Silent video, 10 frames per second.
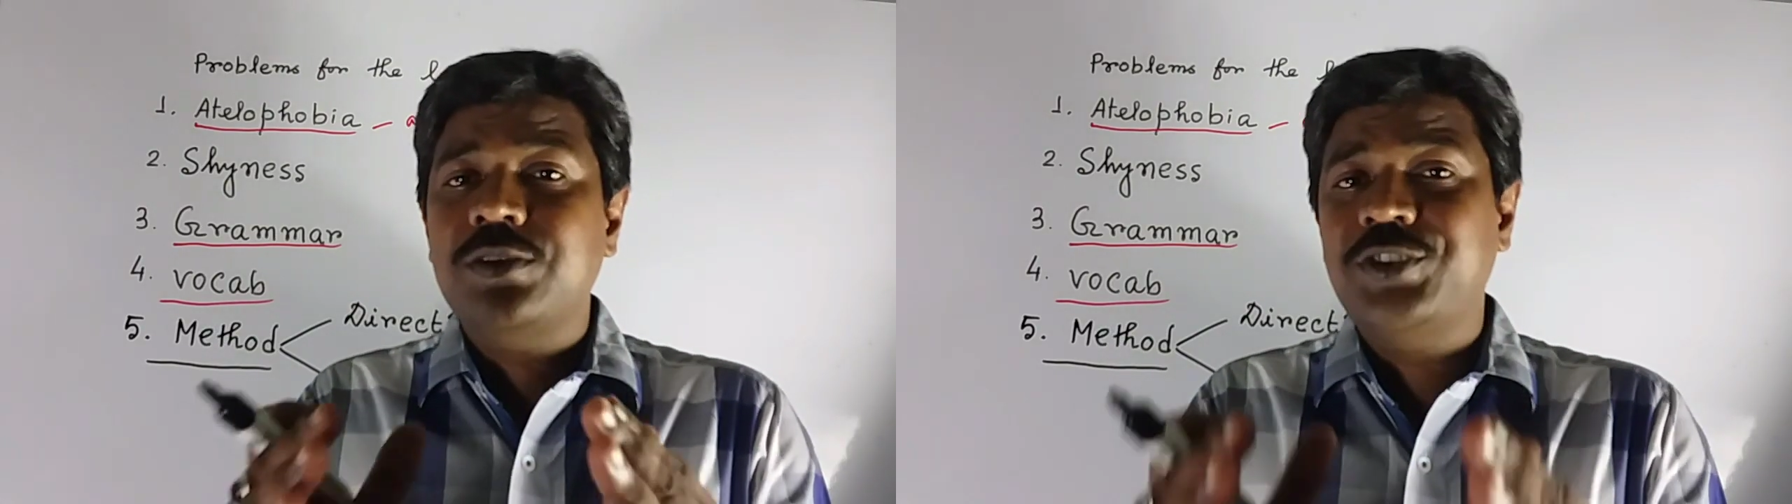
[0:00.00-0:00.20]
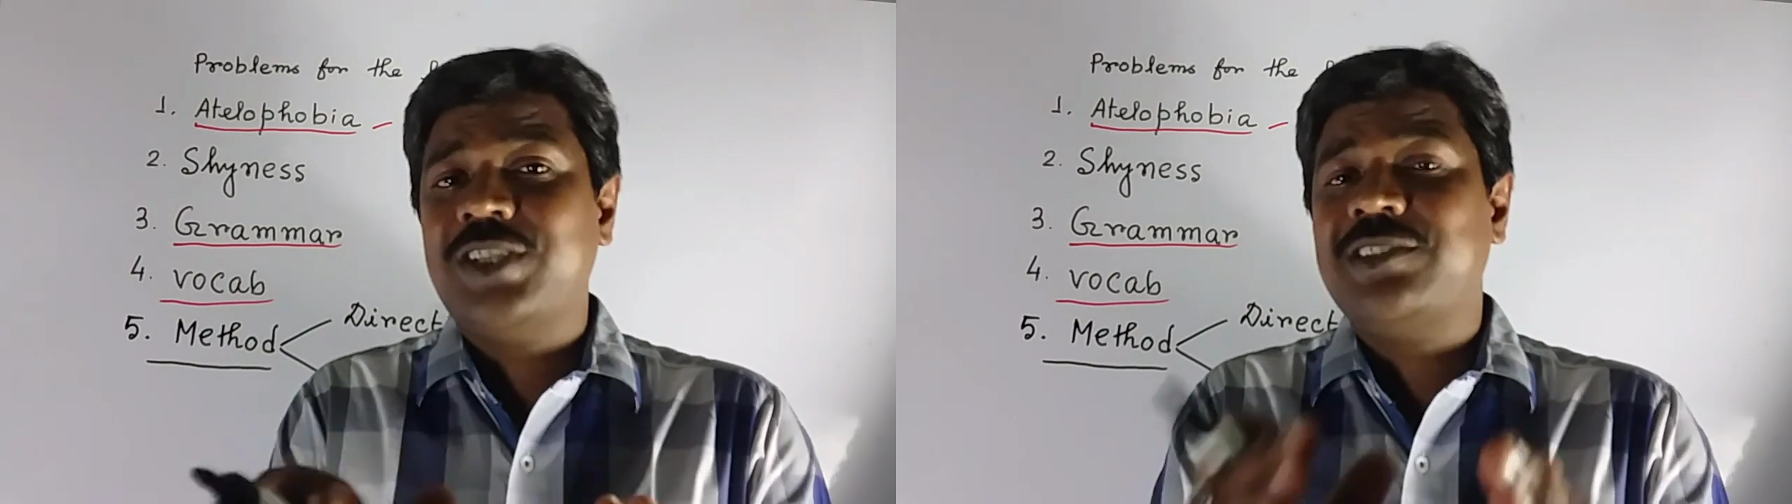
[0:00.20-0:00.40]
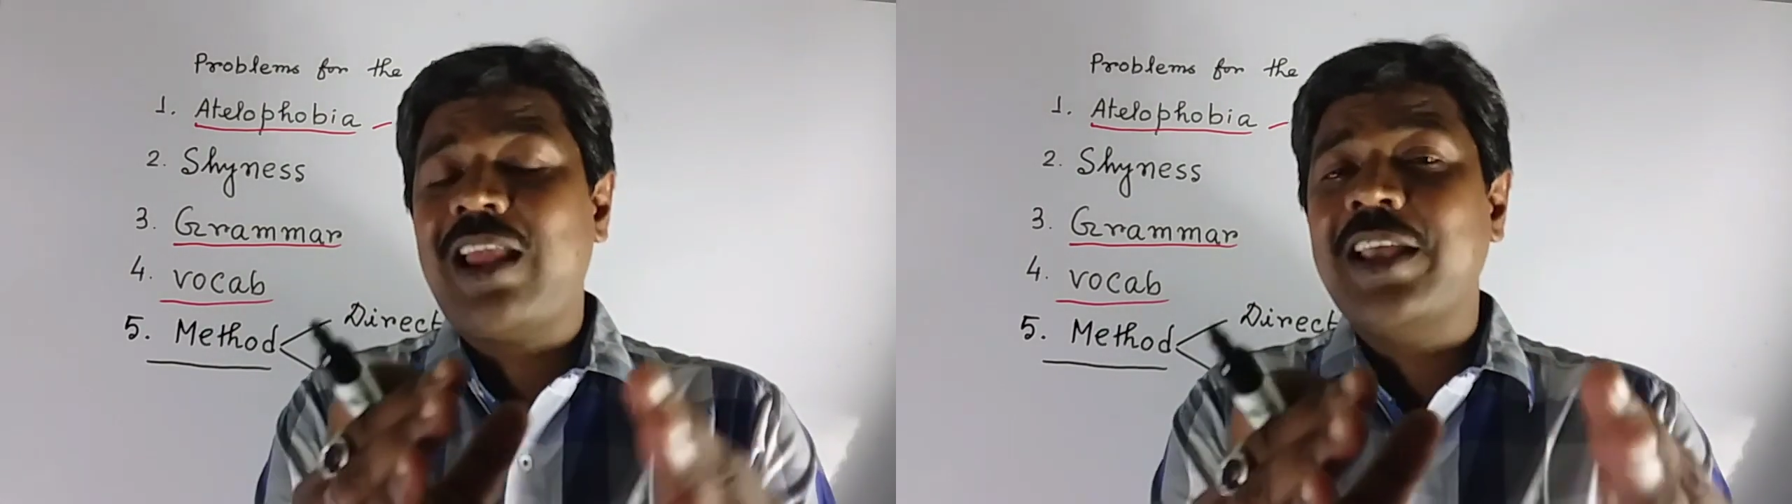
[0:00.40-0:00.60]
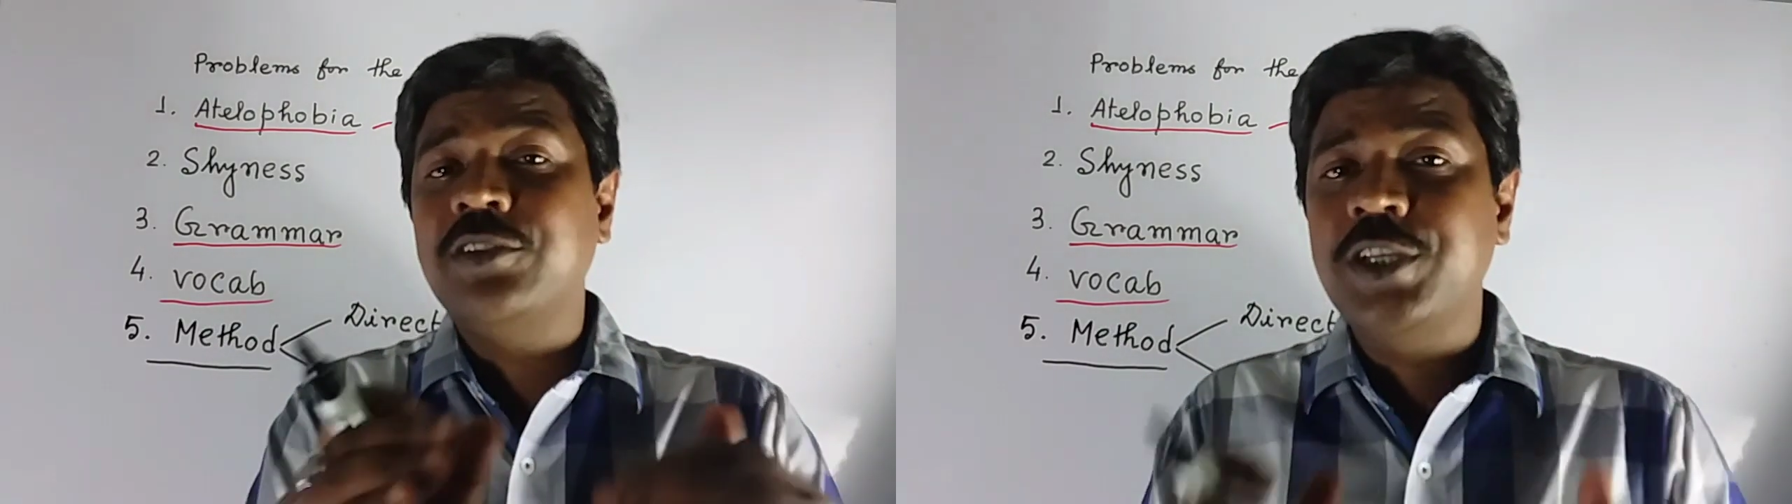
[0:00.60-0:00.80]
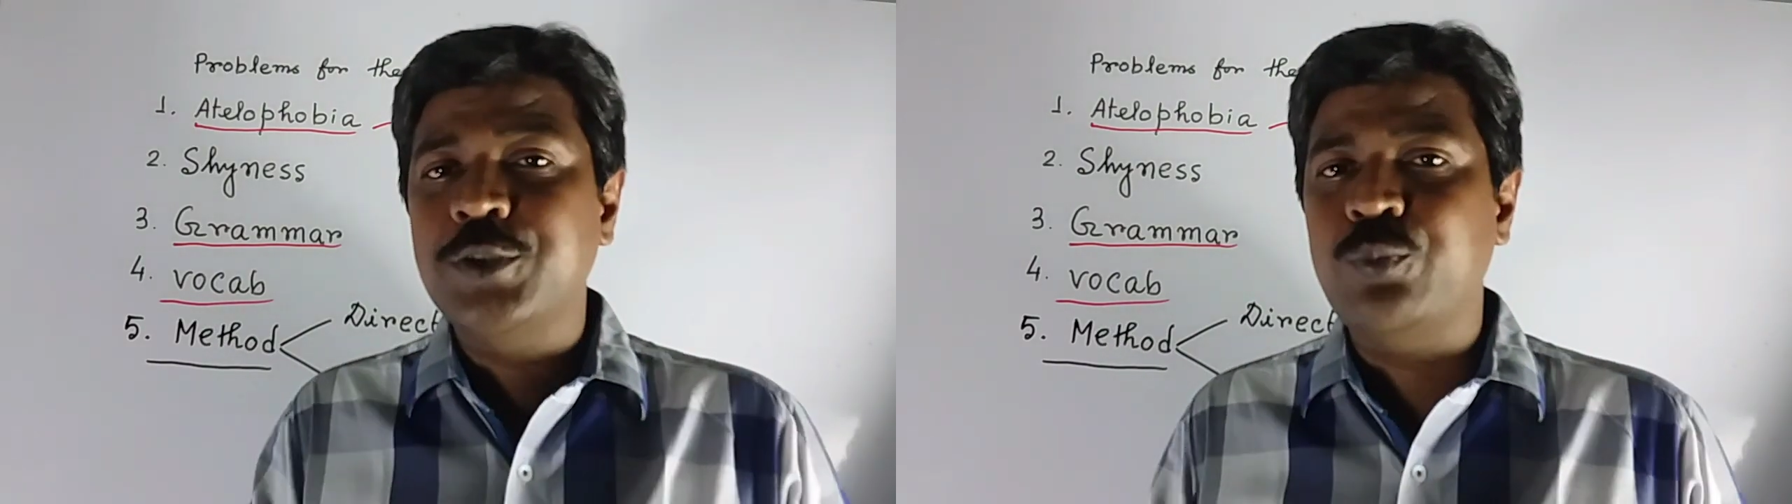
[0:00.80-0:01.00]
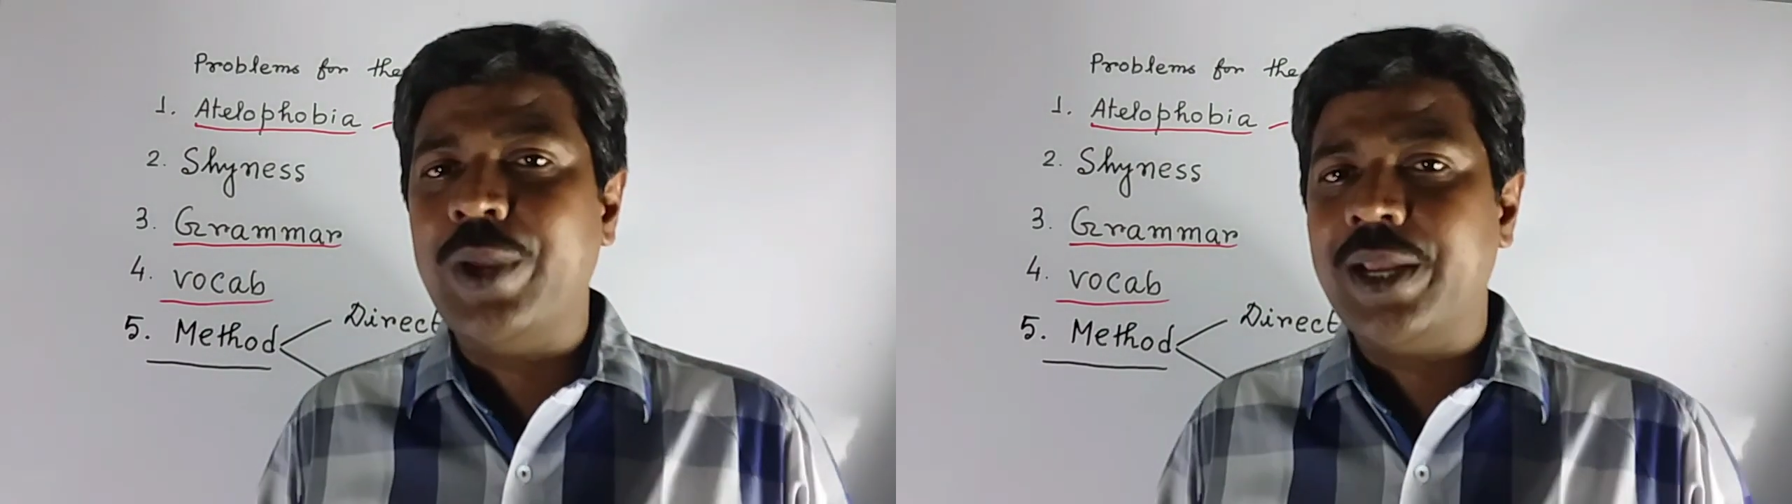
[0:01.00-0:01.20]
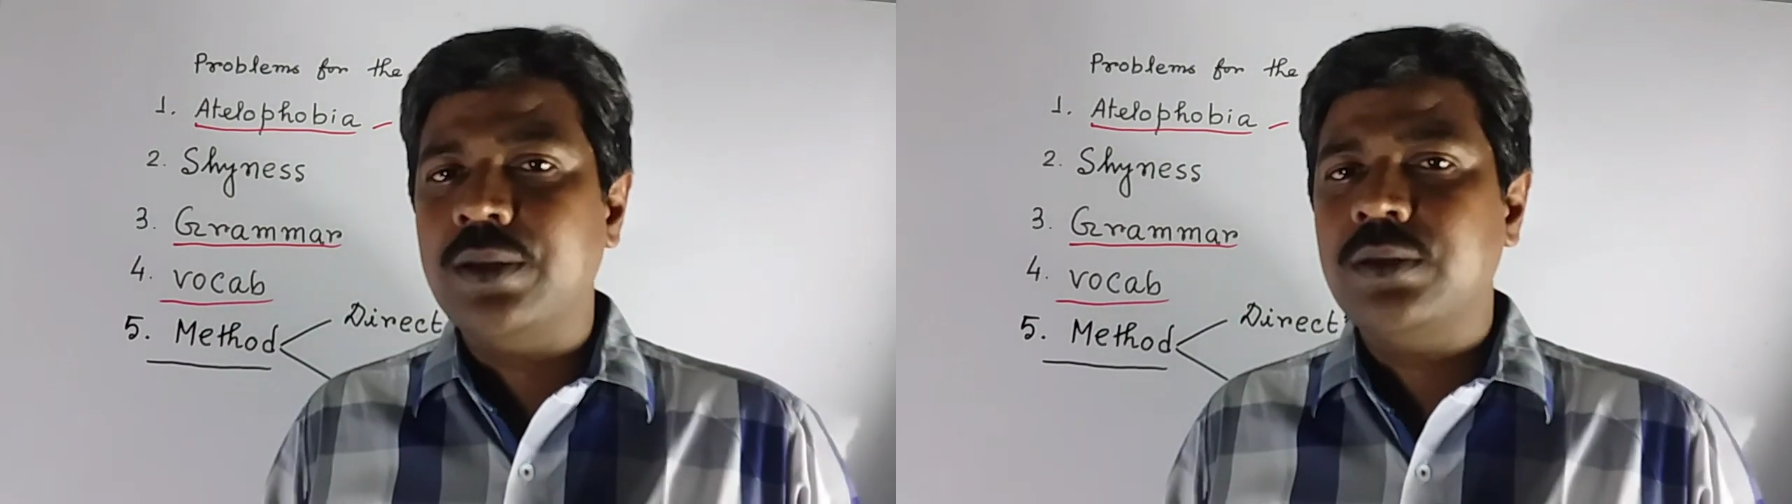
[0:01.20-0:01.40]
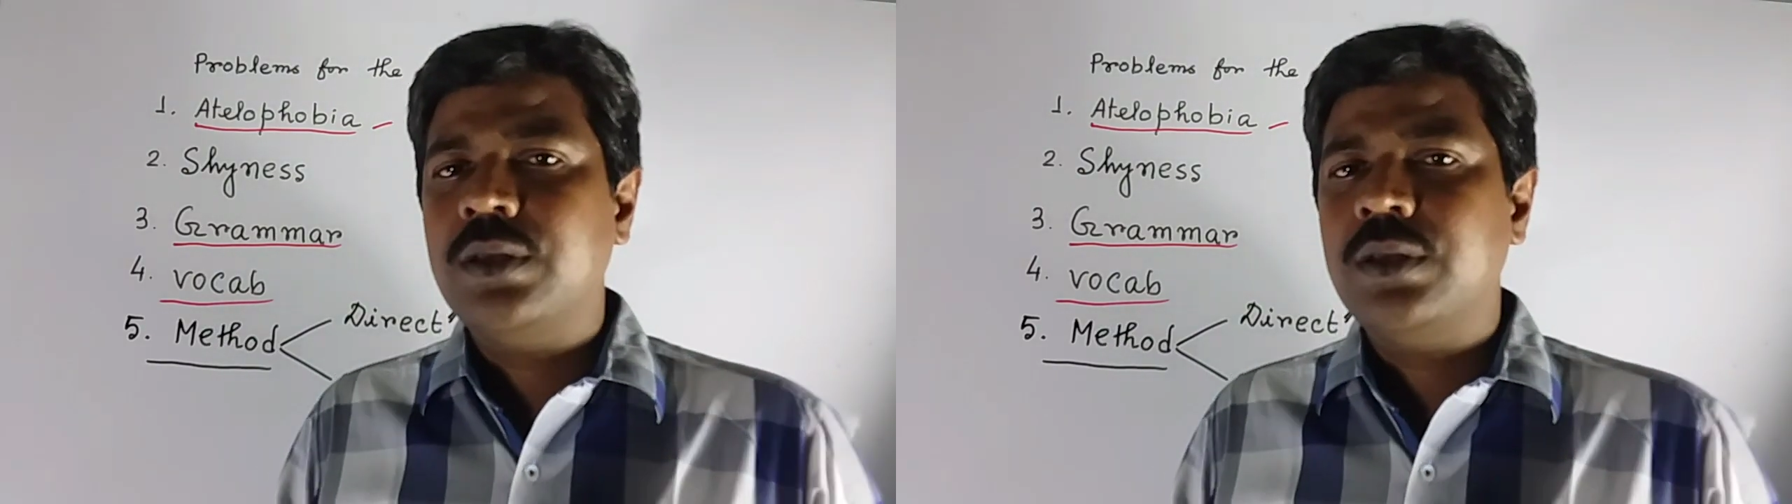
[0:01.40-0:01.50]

just like this way.